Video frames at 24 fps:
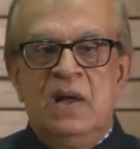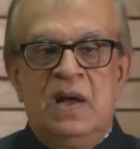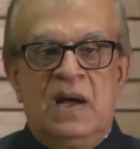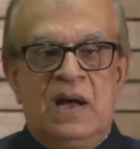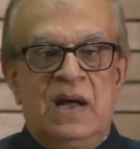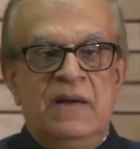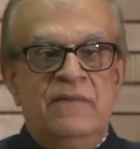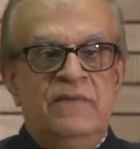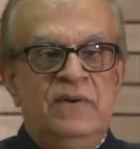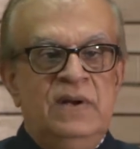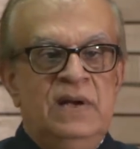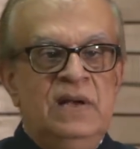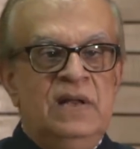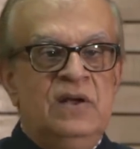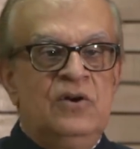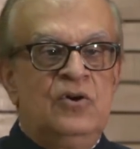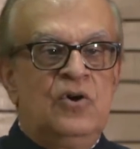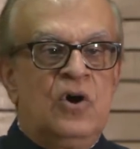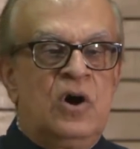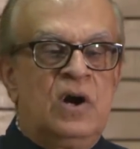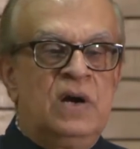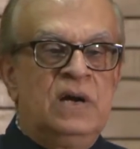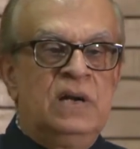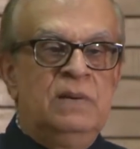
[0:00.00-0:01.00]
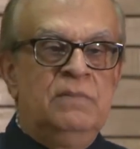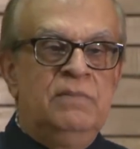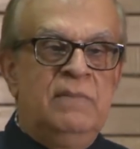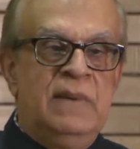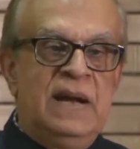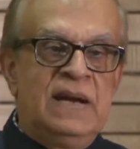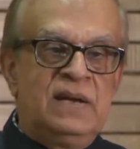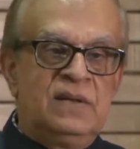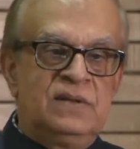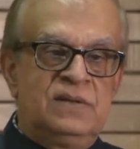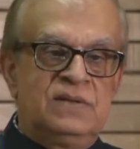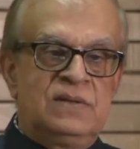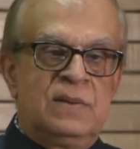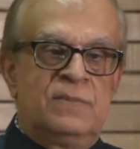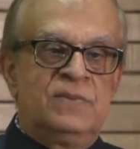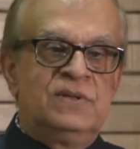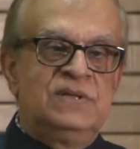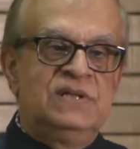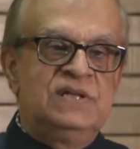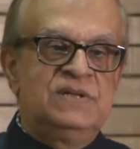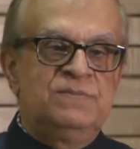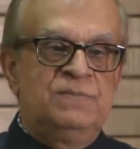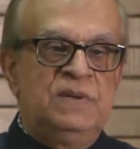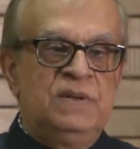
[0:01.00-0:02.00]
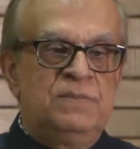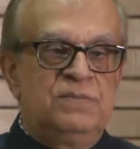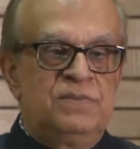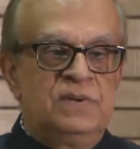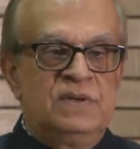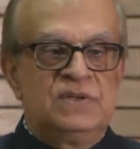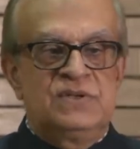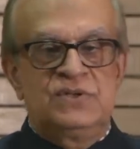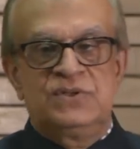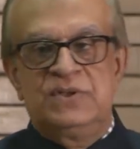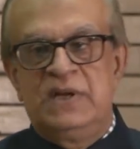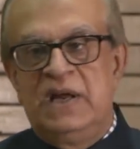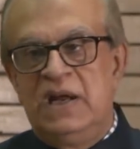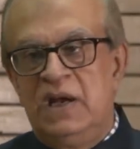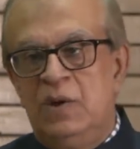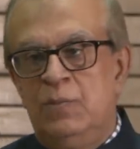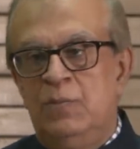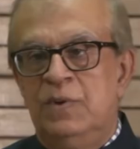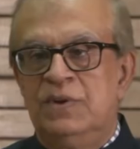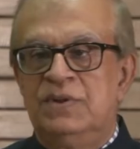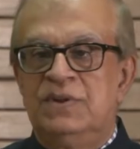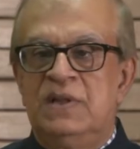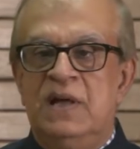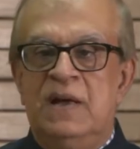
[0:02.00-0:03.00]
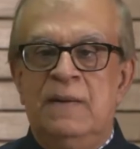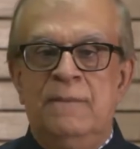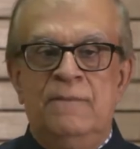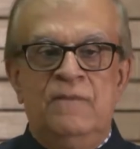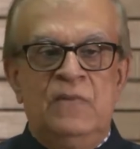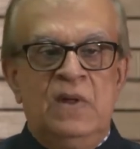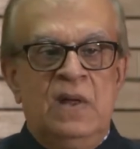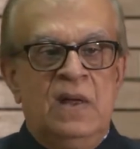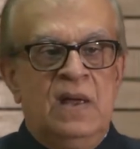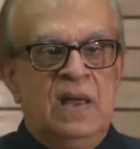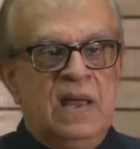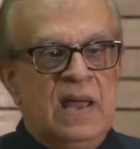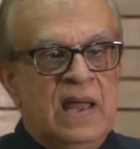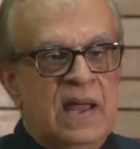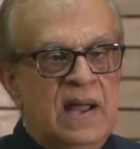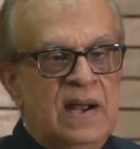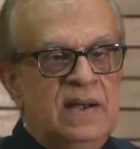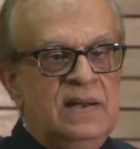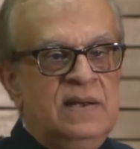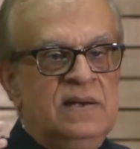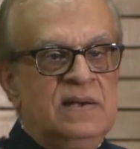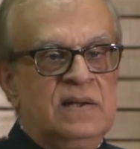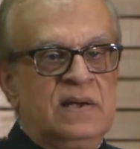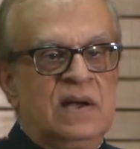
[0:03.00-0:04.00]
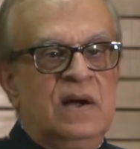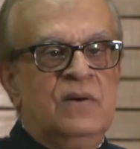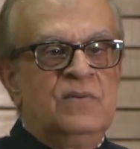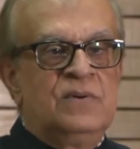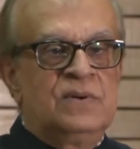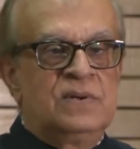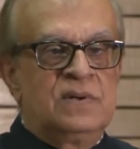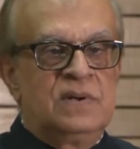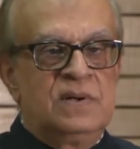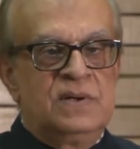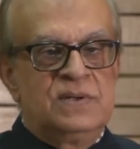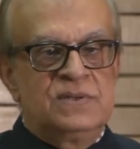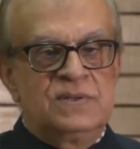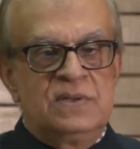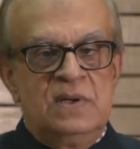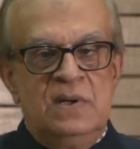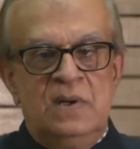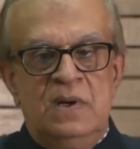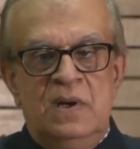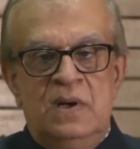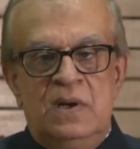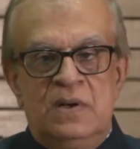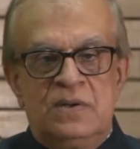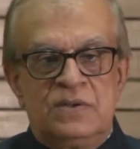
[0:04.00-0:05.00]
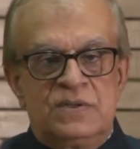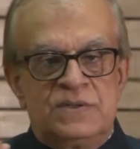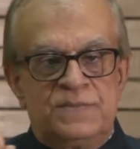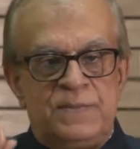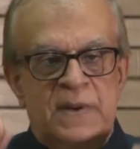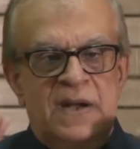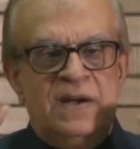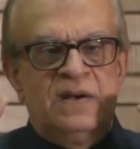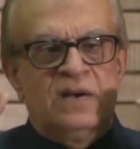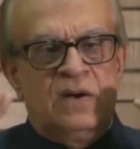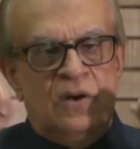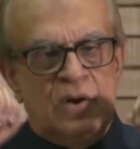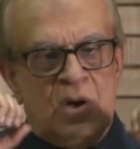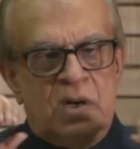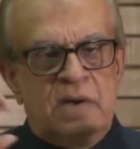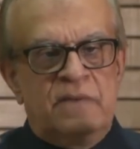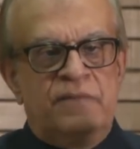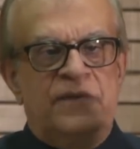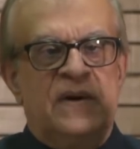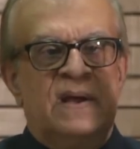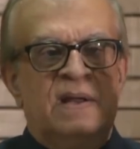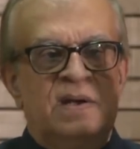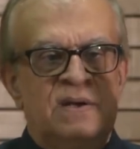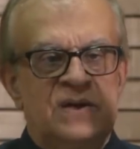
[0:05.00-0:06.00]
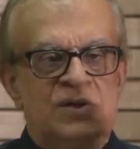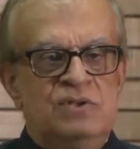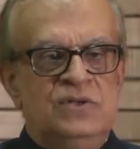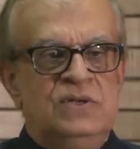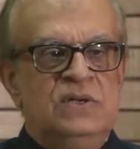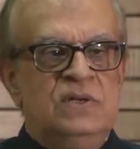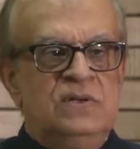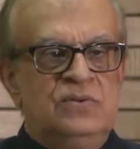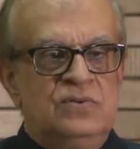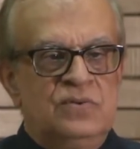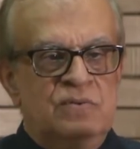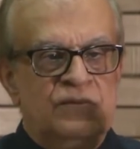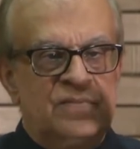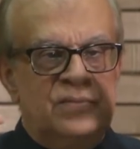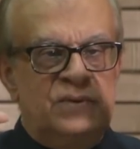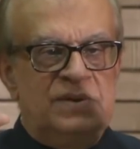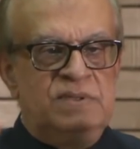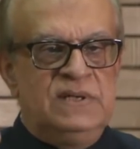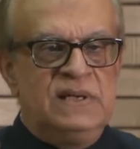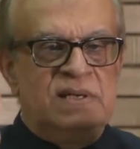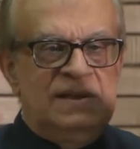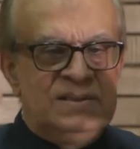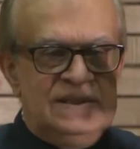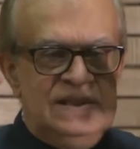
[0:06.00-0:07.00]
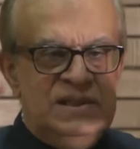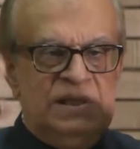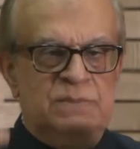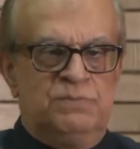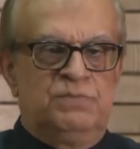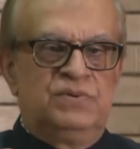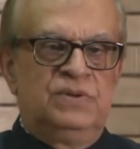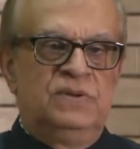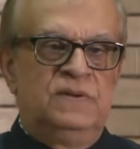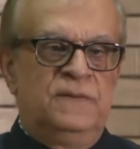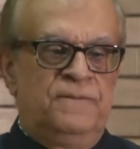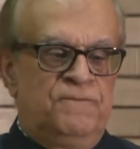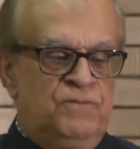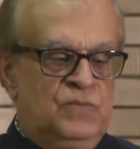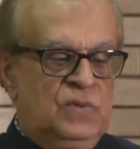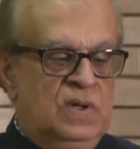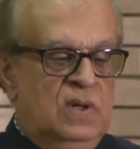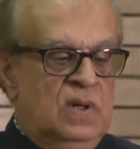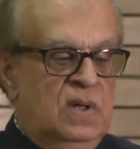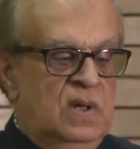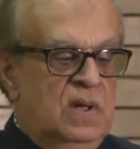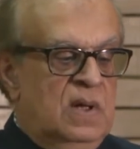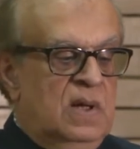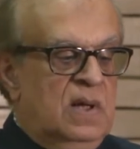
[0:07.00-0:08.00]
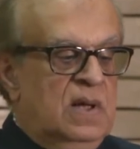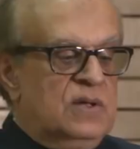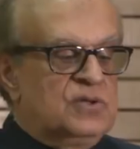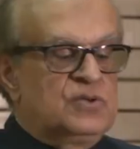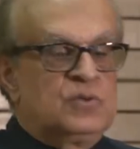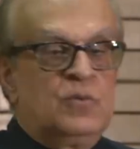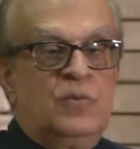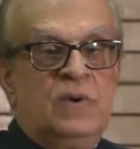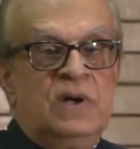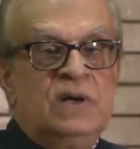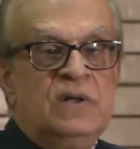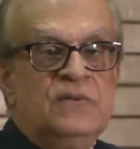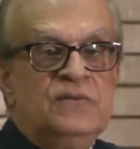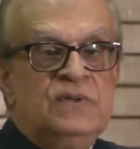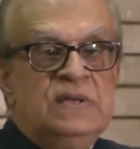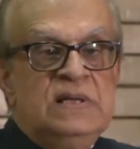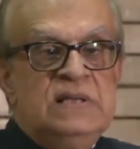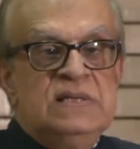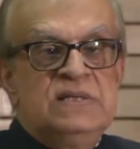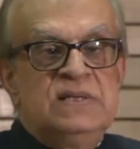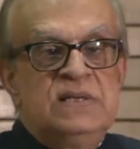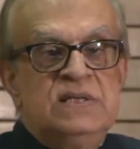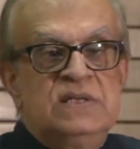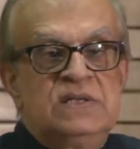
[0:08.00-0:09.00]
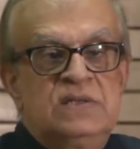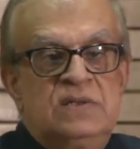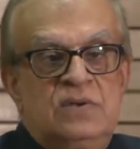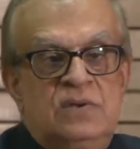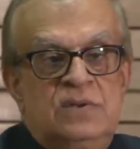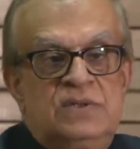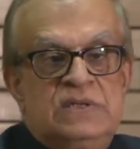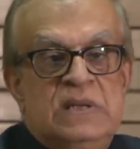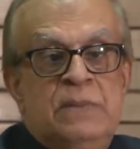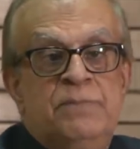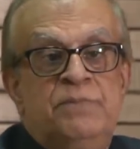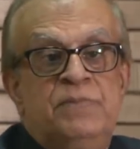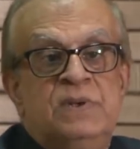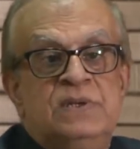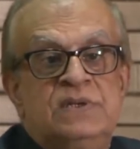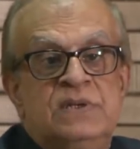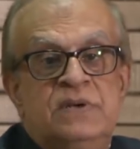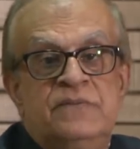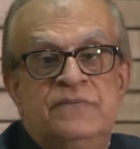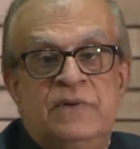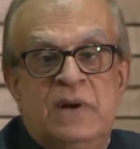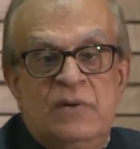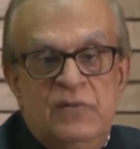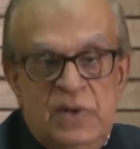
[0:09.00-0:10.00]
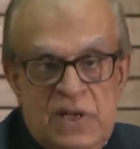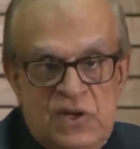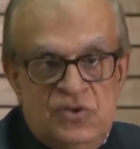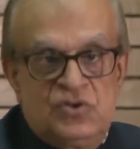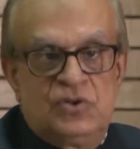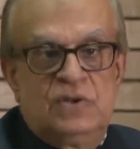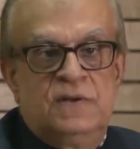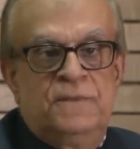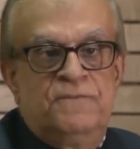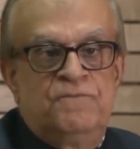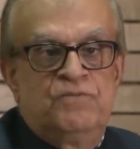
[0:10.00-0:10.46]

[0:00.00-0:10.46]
I've really gone and met some of these people, stayed with them, had encounters, spent a lot of energy to dig deep. So one of these is Templeton Foundation.